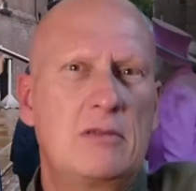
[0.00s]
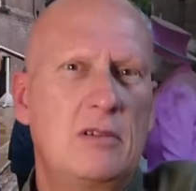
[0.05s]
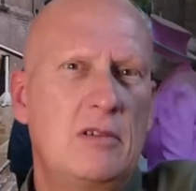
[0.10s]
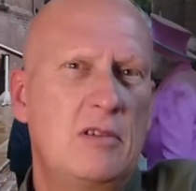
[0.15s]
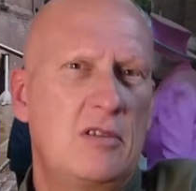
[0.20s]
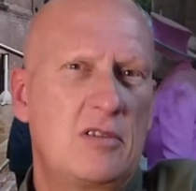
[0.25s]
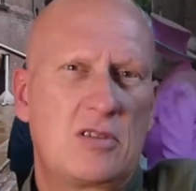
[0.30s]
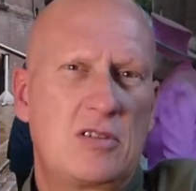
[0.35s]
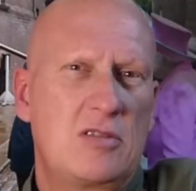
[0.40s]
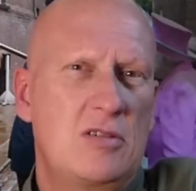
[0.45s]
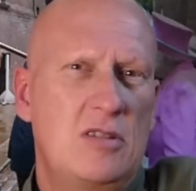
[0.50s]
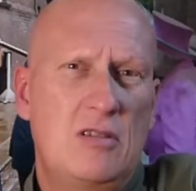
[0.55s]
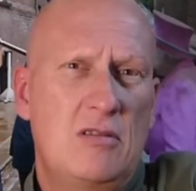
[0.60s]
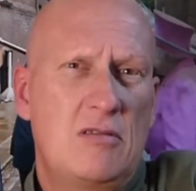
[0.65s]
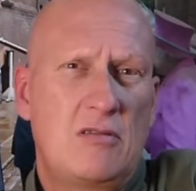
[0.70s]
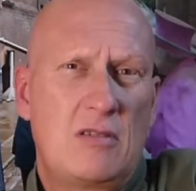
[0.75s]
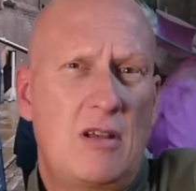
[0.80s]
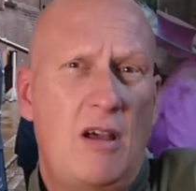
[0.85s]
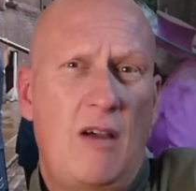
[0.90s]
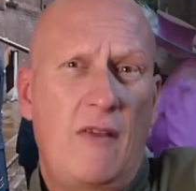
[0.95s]
I said, "No,
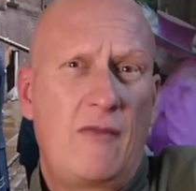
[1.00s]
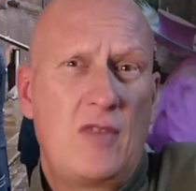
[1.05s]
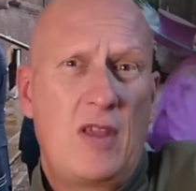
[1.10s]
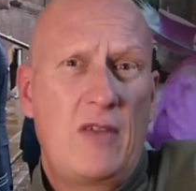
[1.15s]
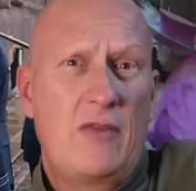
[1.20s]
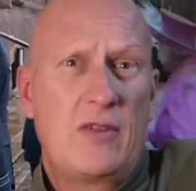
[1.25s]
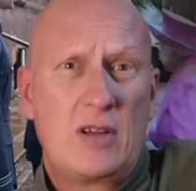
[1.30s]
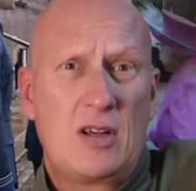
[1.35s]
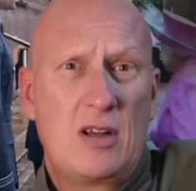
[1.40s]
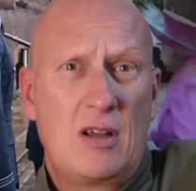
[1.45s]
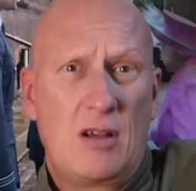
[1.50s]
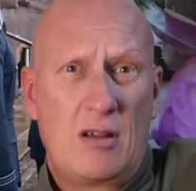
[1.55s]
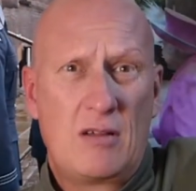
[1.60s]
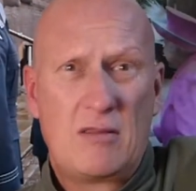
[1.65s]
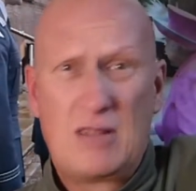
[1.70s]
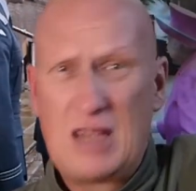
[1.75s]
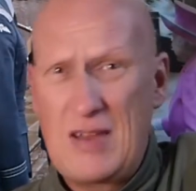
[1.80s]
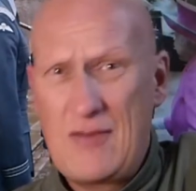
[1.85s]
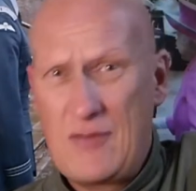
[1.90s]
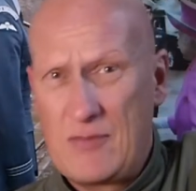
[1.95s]
I've never
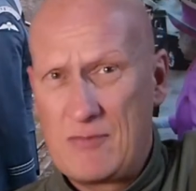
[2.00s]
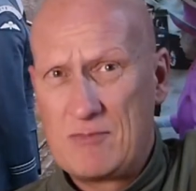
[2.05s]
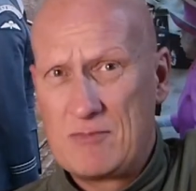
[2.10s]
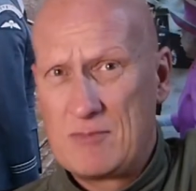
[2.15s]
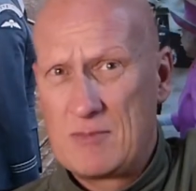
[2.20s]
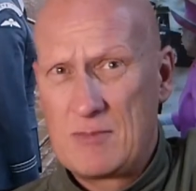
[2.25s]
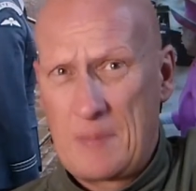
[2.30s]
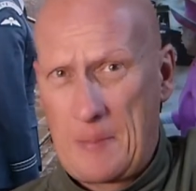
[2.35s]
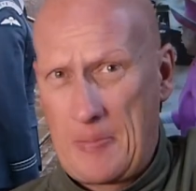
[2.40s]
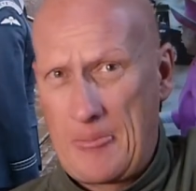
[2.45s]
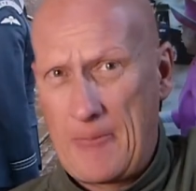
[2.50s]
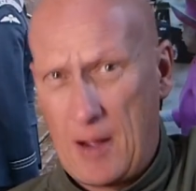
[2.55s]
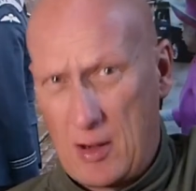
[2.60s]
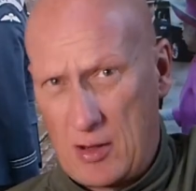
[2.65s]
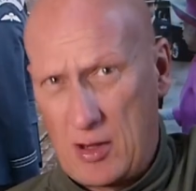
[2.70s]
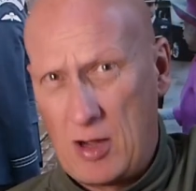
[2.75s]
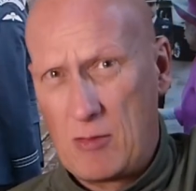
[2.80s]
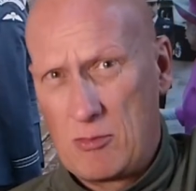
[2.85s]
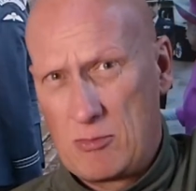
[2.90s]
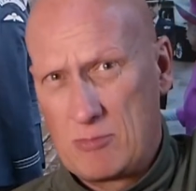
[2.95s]
even, I
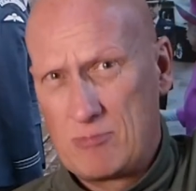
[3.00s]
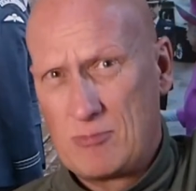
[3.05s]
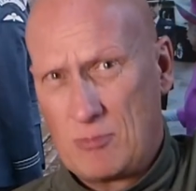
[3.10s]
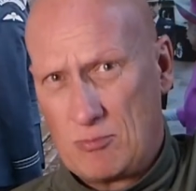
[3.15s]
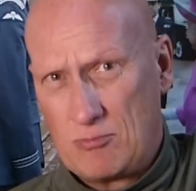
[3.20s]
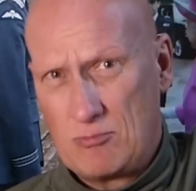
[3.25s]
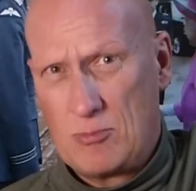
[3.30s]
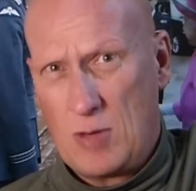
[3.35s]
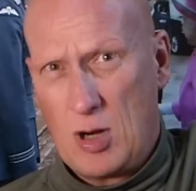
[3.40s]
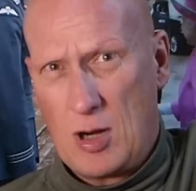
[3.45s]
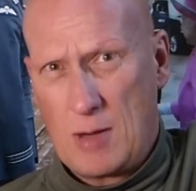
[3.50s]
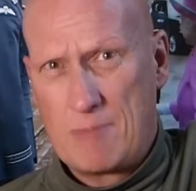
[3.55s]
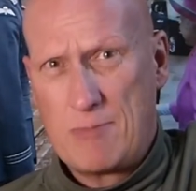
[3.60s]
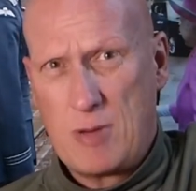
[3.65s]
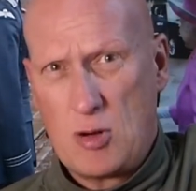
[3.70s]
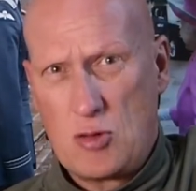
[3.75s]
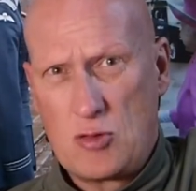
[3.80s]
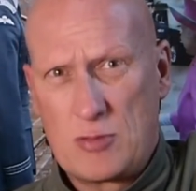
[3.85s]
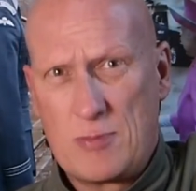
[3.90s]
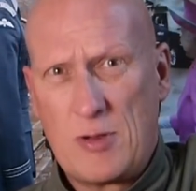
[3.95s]
know my
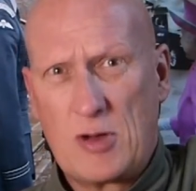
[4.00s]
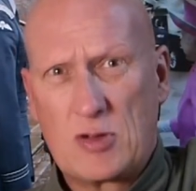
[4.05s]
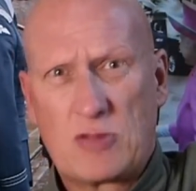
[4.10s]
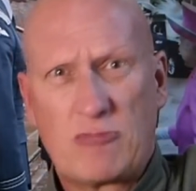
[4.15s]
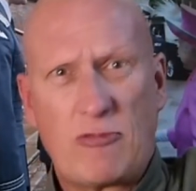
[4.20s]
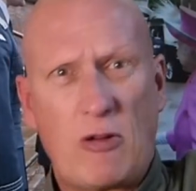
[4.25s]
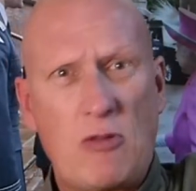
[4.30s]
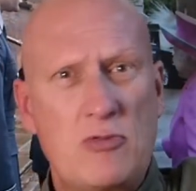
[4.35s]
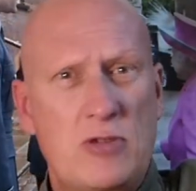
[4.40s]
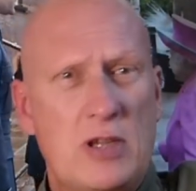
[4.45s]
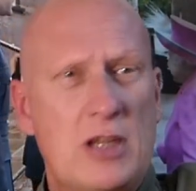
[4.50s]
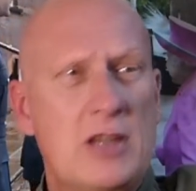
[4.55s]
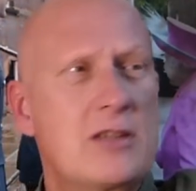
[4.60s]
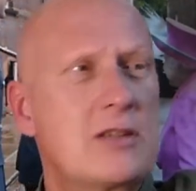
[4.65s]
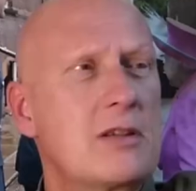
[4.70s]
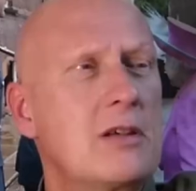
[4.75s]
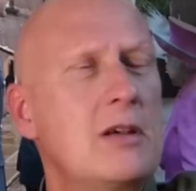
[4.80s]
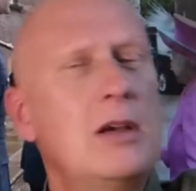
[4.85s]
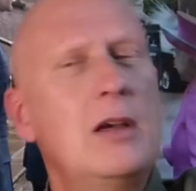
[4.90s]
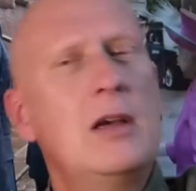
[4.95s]
poo smells of roses,
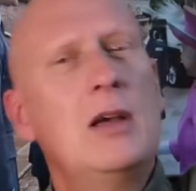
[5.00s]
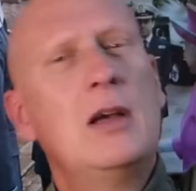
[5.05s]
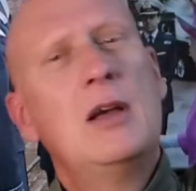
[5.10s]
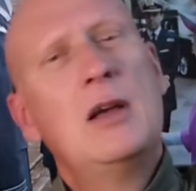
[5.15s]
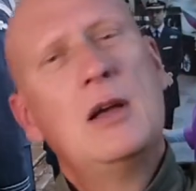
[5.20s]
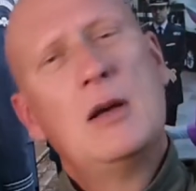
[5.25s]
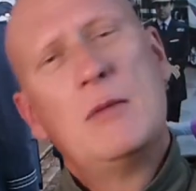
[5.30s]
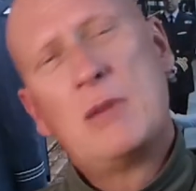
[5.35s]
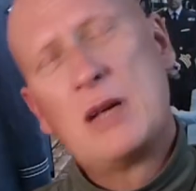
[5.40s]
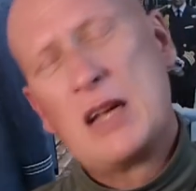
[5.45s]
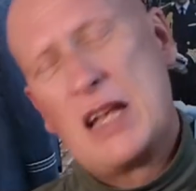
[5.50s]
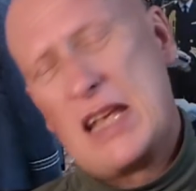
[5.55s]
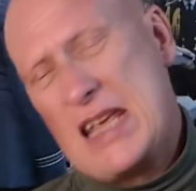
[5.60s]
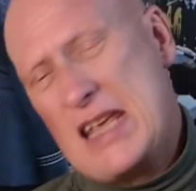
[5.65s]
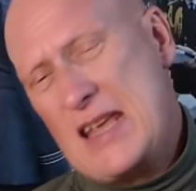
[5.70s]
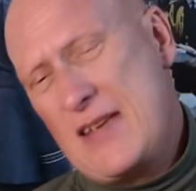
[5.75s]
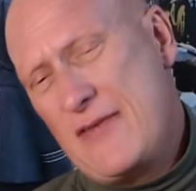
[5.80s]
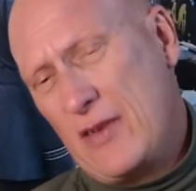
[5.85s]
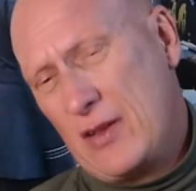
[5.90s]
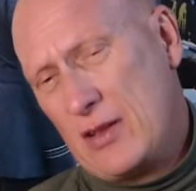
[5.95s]
but
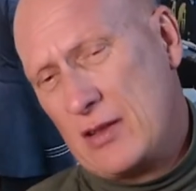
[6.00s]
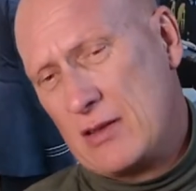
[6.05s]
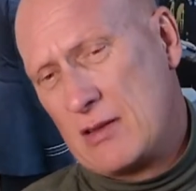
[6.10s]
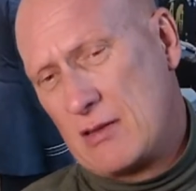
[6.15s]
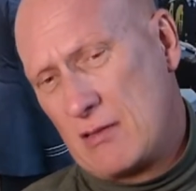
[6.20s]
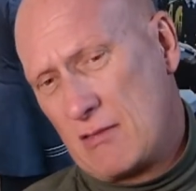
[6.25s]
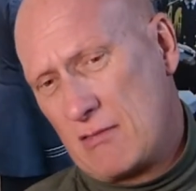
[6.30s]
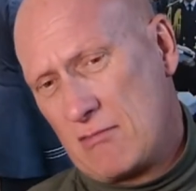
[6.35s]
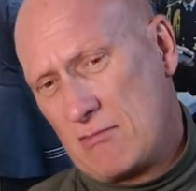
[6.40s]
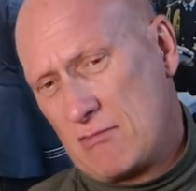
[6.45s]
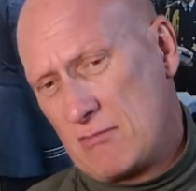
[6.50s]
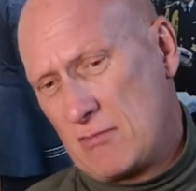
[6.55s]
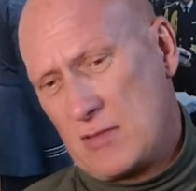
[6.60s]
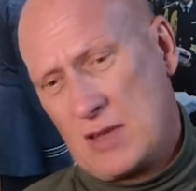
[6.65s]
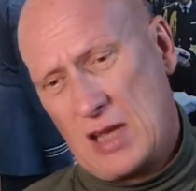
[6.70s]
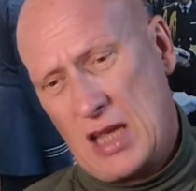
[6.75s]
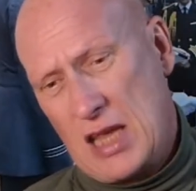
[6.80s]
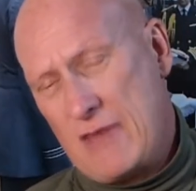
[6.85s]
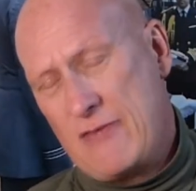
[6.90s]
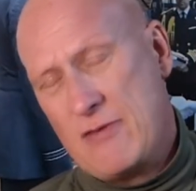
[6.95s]
even
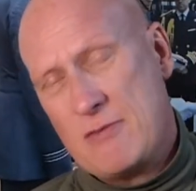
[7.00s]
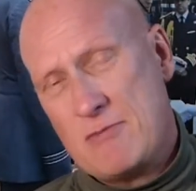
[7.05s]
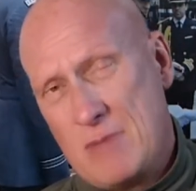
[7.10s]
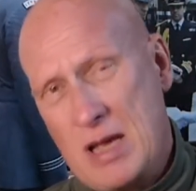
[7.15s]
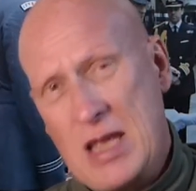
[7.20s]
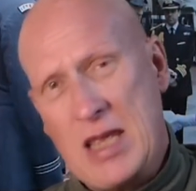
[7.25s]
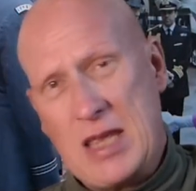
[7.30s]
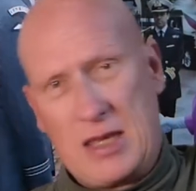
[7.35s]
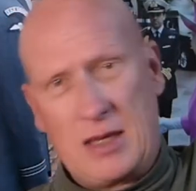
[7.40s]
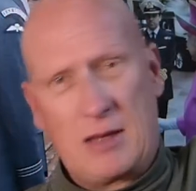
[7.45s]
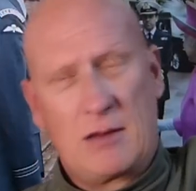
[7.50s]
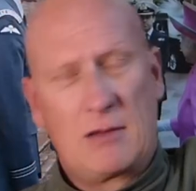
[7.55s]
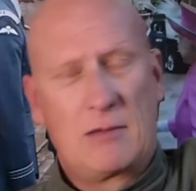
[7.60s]
me,